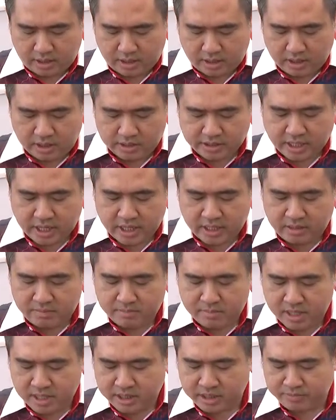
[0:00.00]
It is an
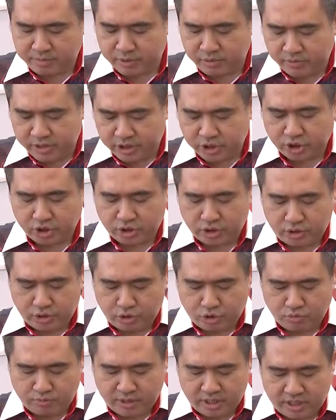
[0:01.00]
immense privilege
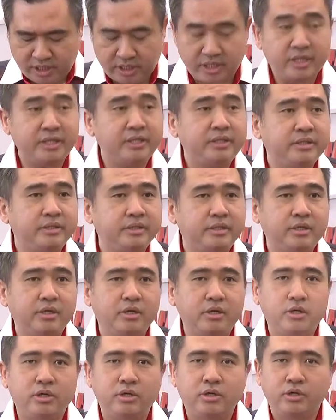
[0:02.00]
to be here
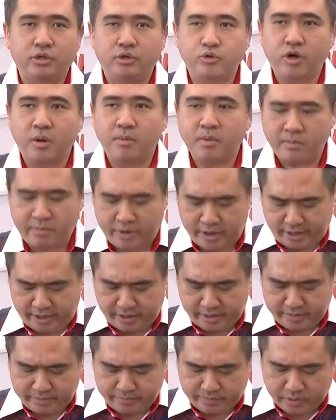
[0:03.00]
to commemorate
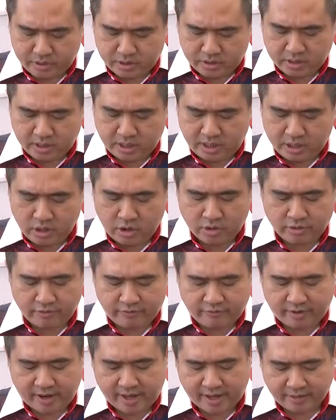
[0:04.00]
the inaugural
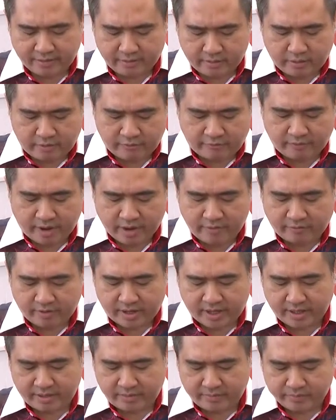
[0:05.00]
flight of
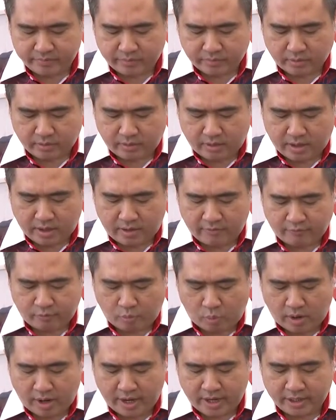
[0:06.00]
Firefly
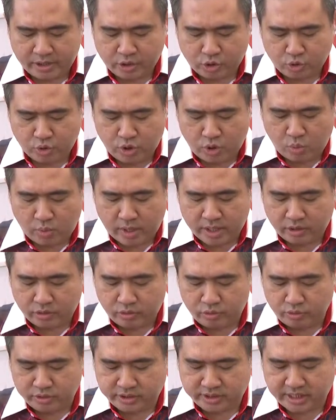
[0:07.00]

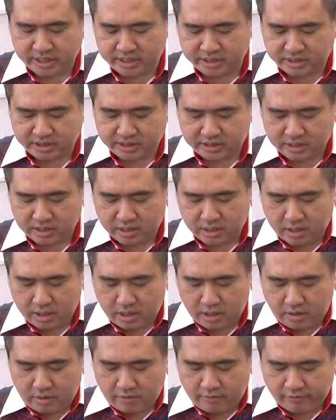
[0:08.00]
FY3126
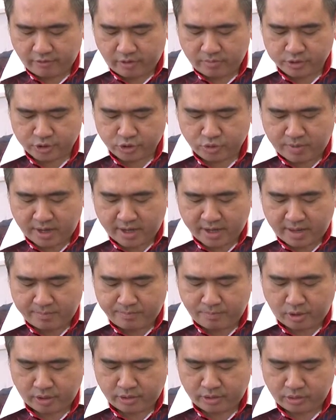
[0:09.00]
from Subang
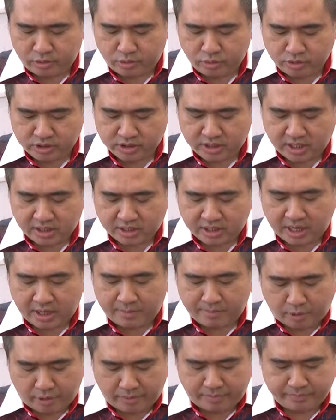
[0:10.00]
Airport to Seletar
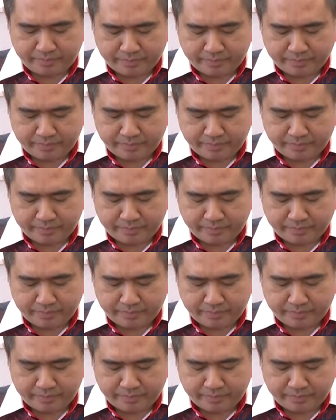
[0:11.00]
Airport.